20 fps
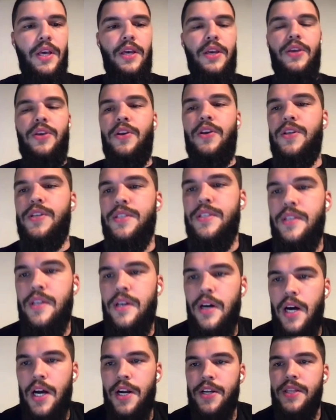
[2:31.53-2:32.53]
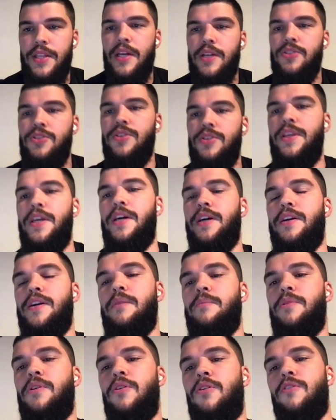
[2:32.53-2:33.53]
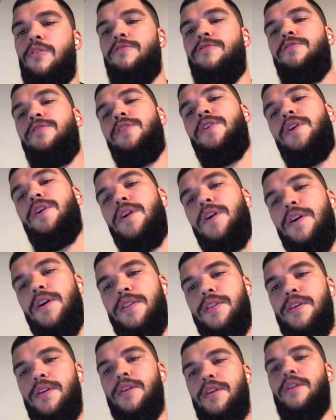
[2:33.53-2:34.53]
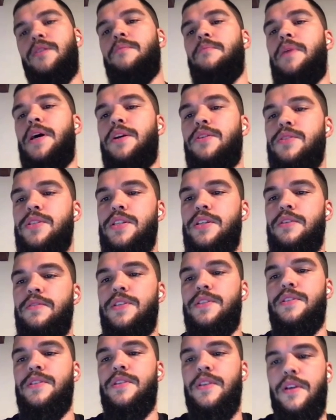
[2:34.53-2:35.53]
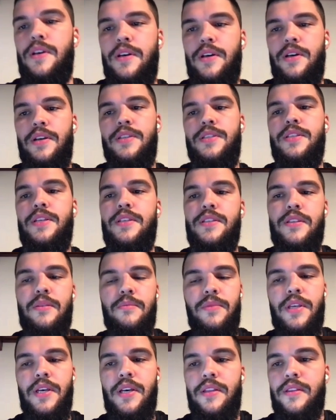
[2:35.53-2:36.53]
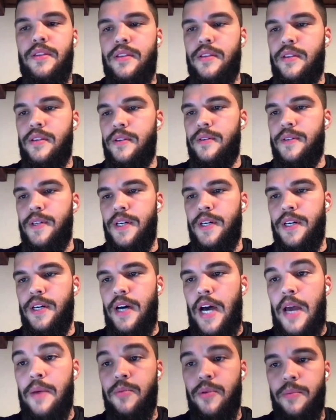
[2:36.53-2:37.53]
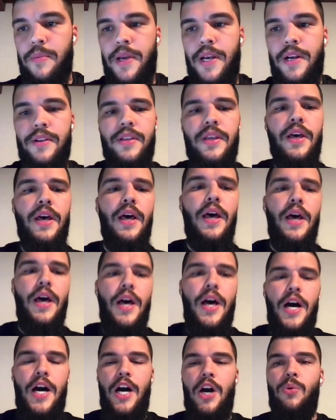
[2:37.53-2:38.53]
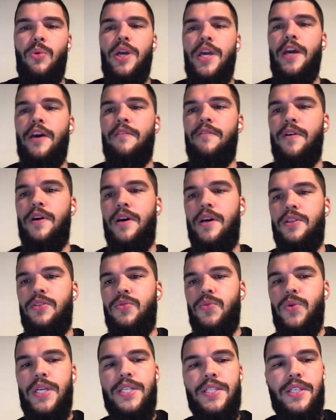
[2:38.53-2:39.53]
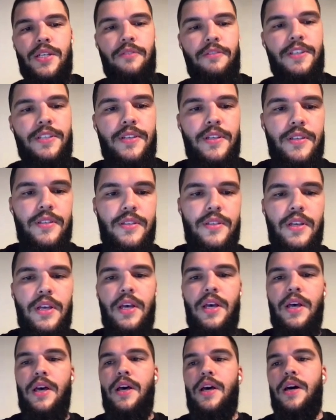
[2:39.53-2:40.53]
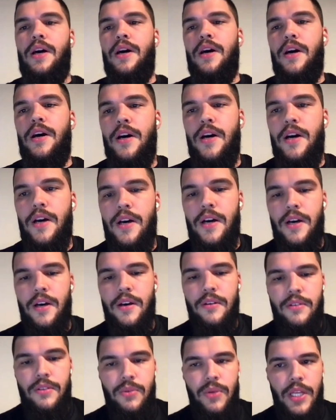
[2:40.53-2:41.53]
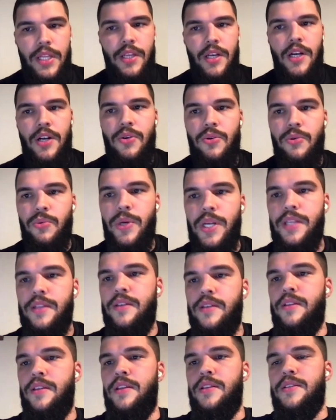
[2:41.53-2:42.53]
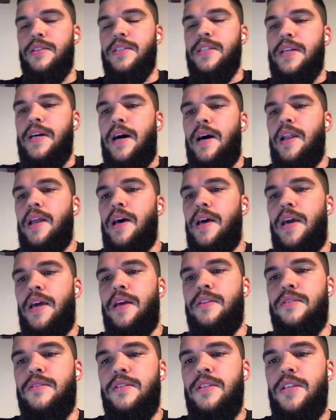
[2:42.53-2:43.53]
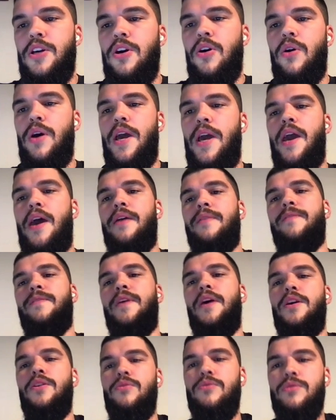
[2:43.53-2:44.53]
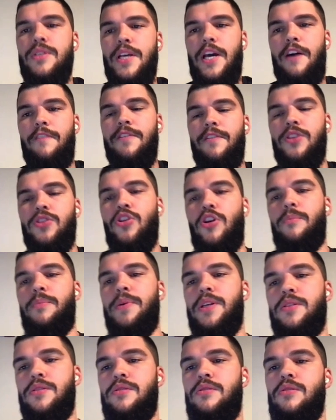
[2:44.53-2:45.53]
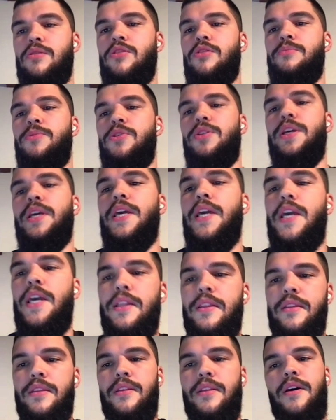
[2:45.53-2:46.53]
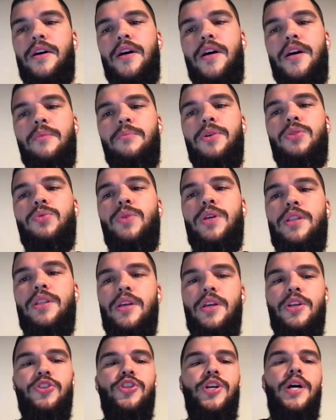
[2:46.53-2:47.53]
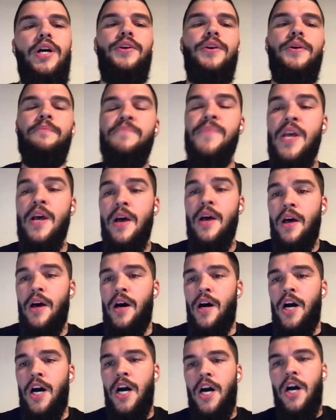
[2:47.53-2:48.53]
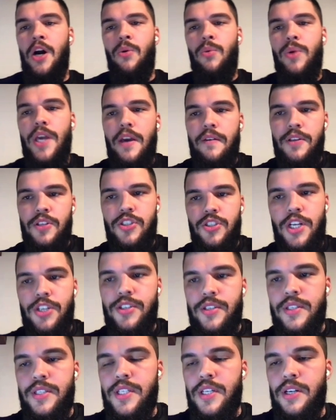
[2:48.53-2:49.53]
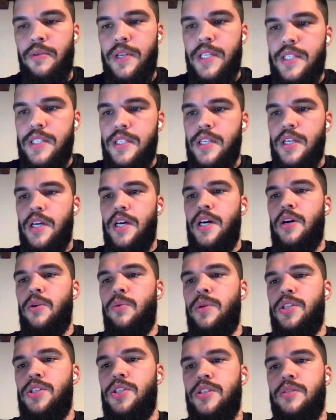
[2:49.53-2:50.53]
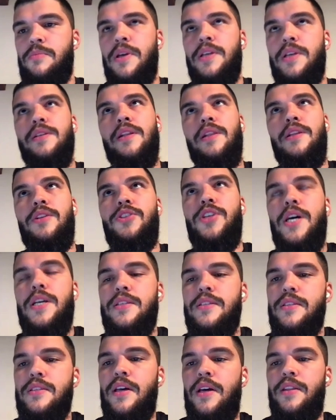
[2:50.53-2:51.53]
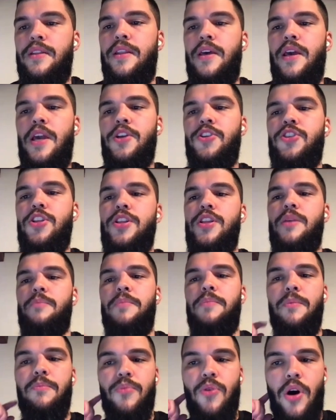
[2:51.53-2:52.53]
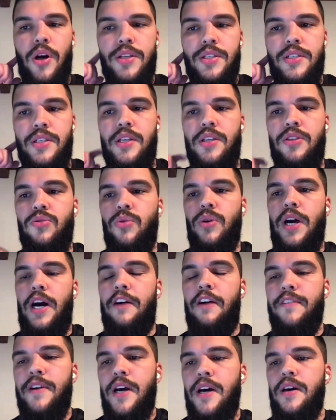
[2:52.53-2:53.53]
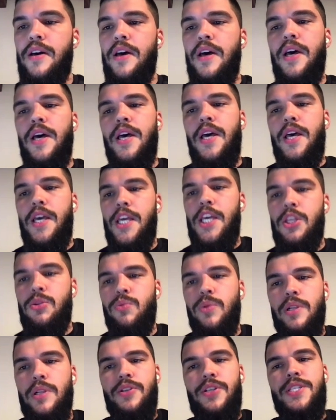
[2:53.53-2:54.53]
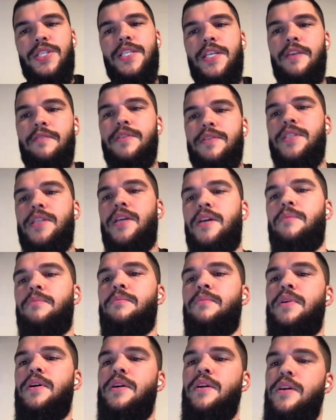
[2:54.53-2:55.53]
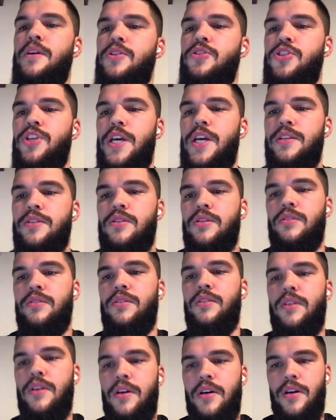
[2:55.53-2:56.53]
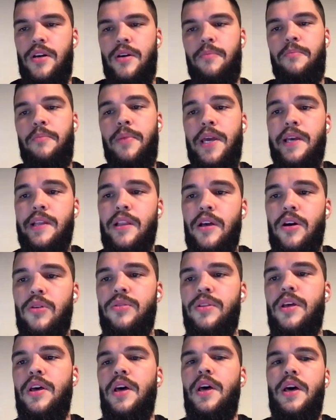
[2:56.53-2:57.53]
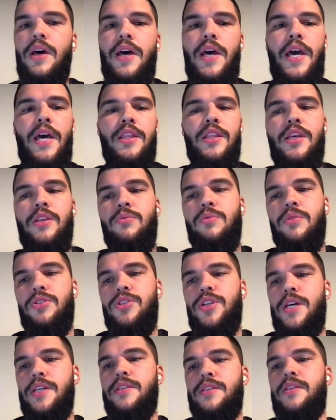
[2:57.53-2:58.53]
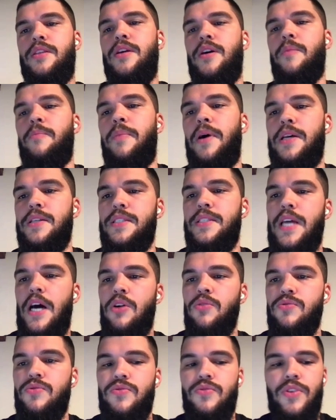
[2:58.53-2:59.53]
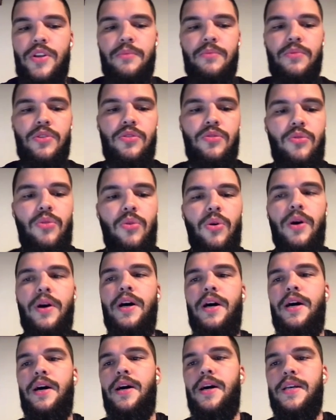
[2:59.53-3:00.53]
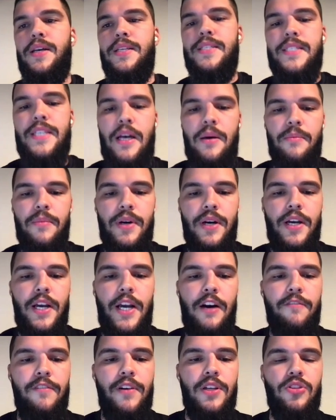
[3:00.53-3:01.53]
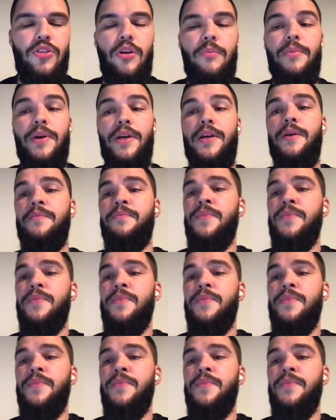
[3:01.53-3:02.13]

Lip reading: Here's the architecture diagram of the microservice system that I prepared. We have 3 services that are written in Scala and ZIO, and they use Kafka topics to communicate between each other. We have ingestion service, which is basically just an HTTP proxy to Kafka. It will receive some JSON payload, and it will just pass downstream to some Kafka topic.